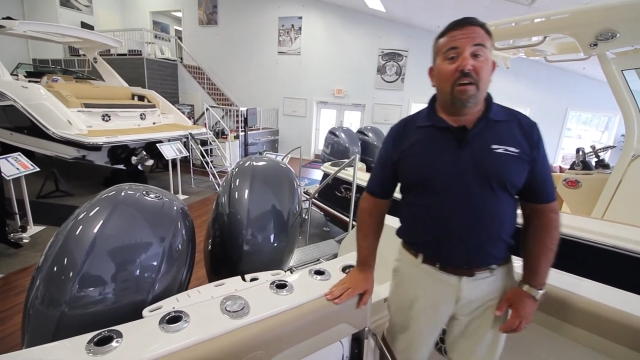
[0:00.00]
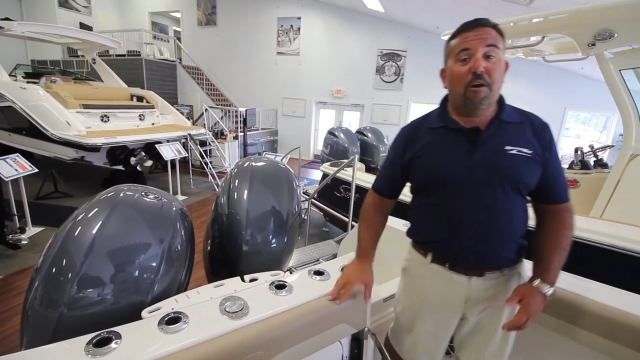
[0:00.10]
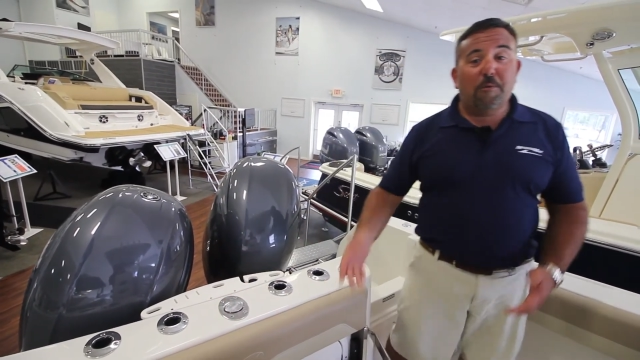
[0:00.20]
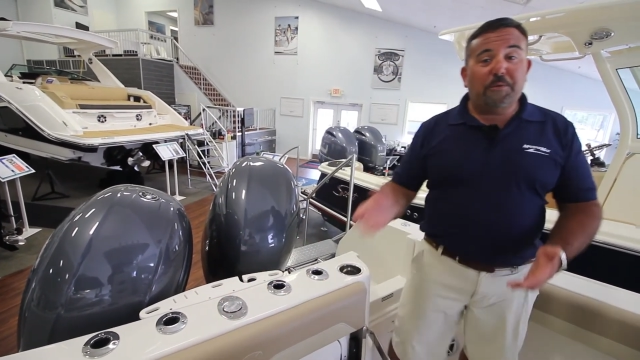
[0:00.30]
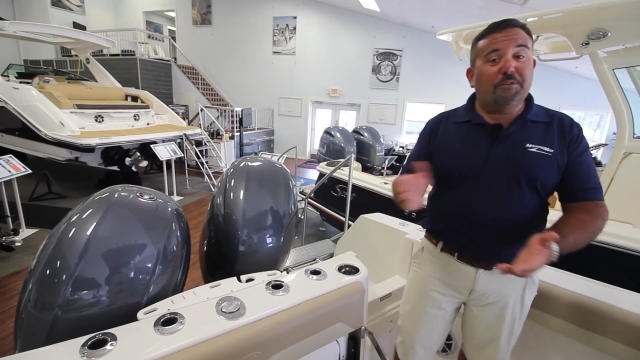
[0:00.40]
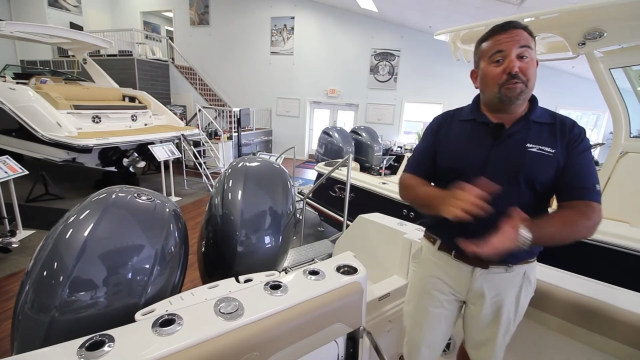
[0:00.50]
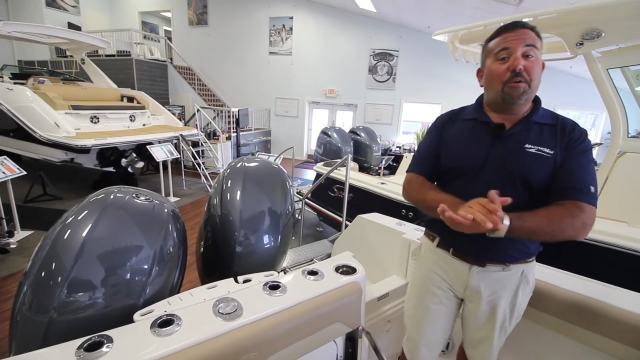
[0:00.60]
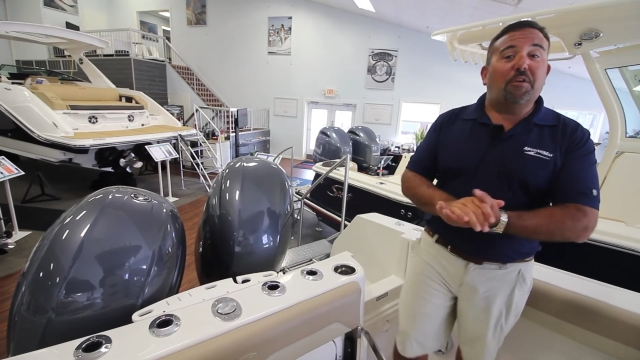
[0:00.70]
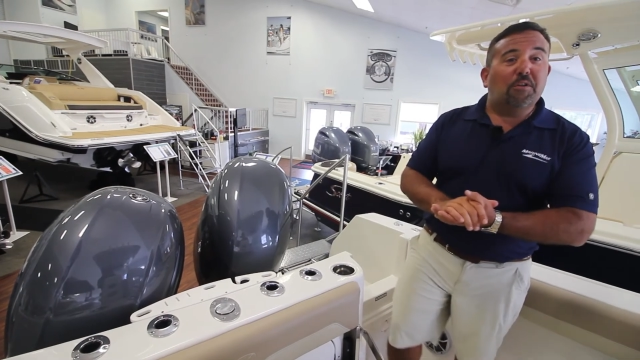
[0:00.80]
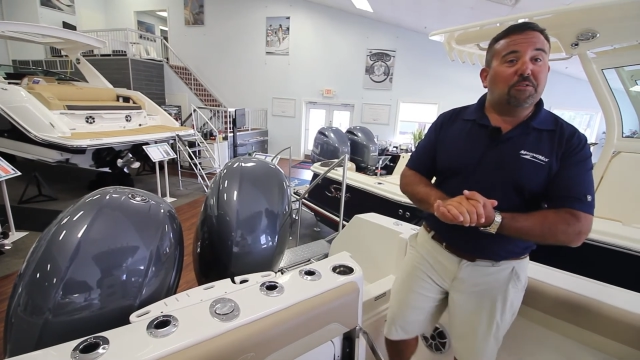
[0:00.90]
I hope you
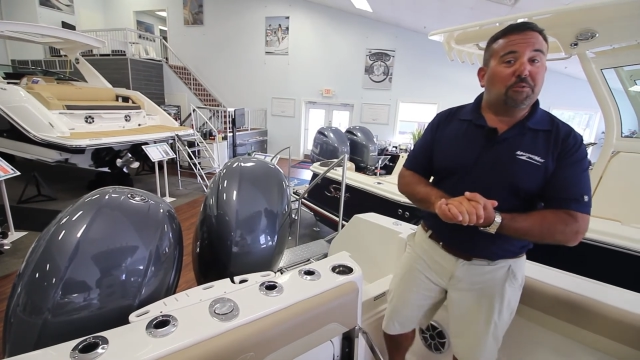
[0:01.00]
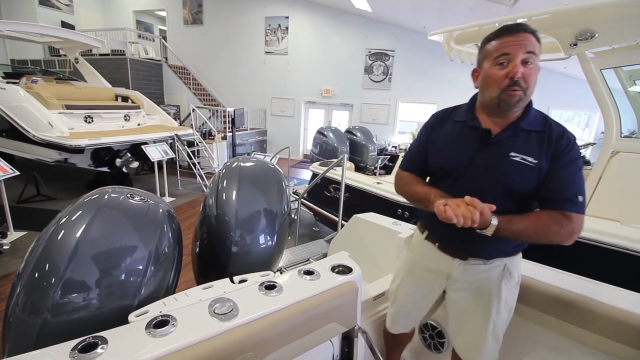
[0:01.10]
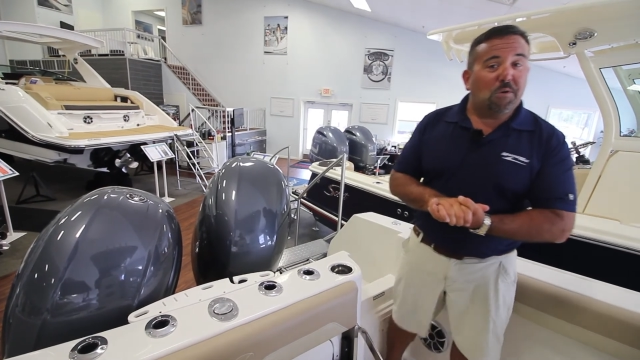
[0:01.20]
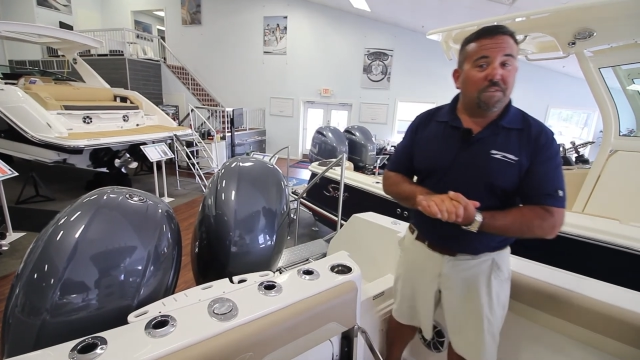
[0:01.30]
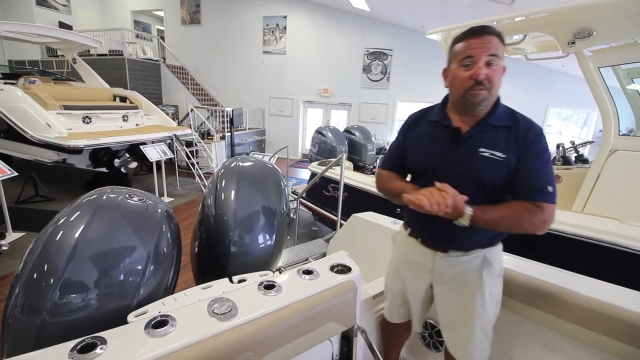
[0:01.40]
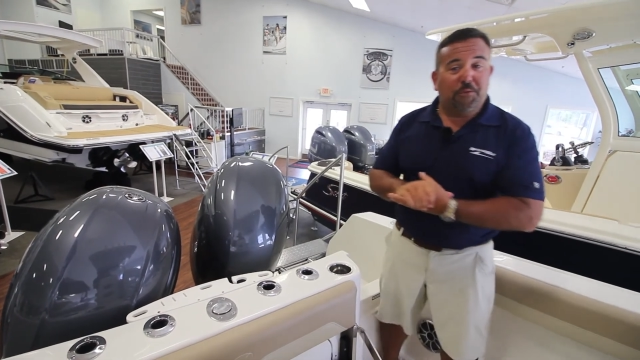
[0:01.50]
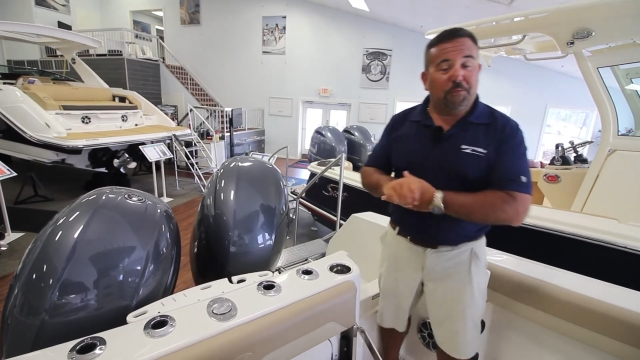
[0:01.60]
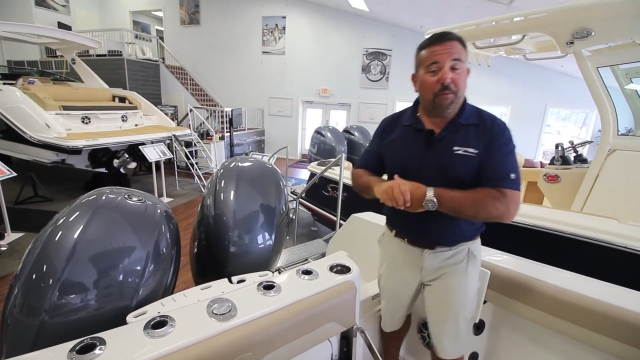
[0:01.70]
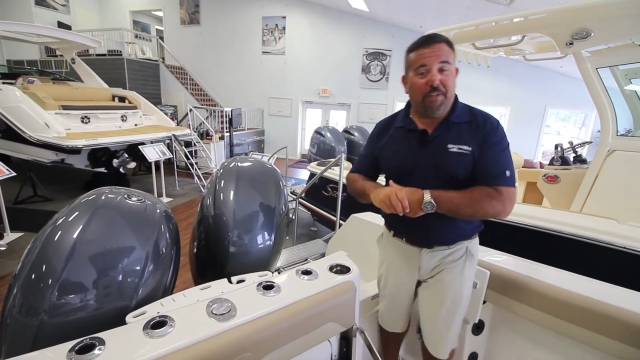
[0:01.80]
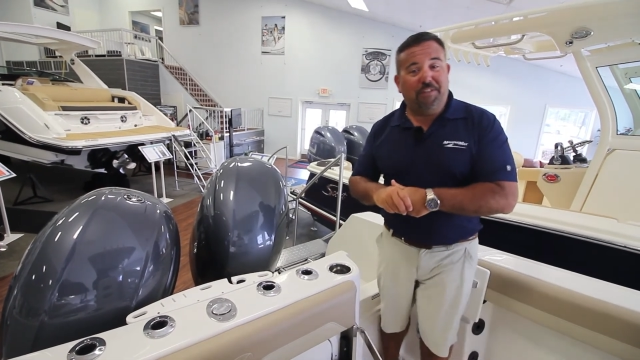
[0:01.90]
enjoyed our little tour of this
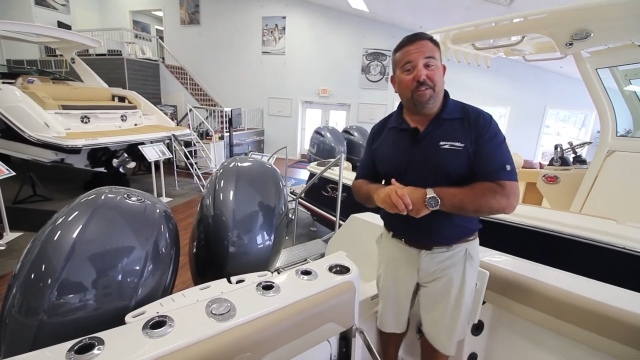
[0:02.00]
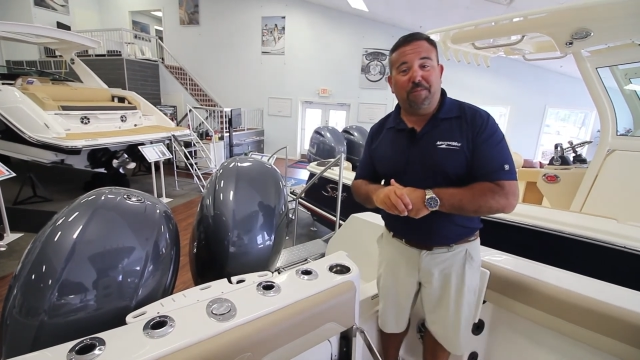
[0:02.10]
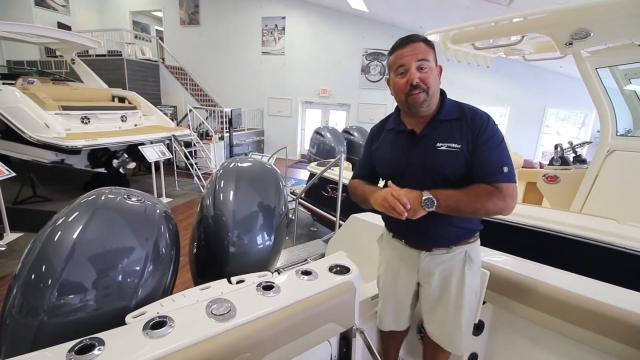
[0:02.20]
242.